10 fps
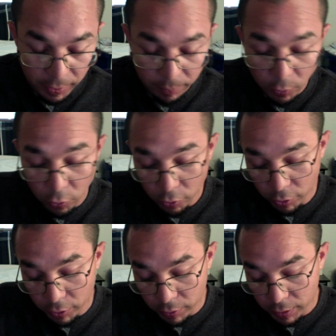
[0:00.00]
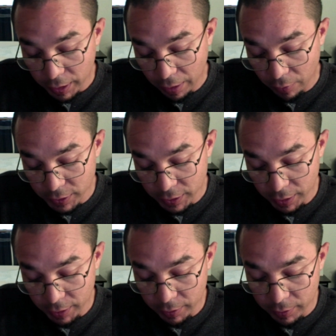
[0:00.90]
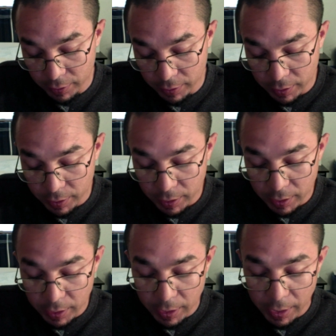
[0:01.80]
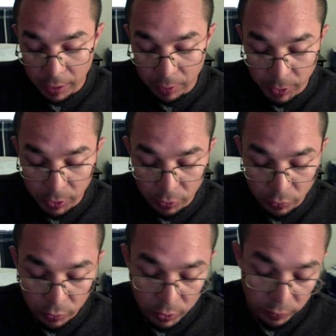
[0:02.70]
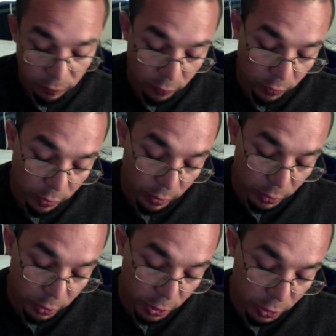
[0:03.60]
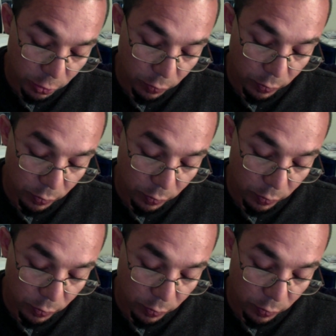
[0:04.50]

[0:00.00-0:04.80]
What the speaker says: Or like I was saying, it could be used for just to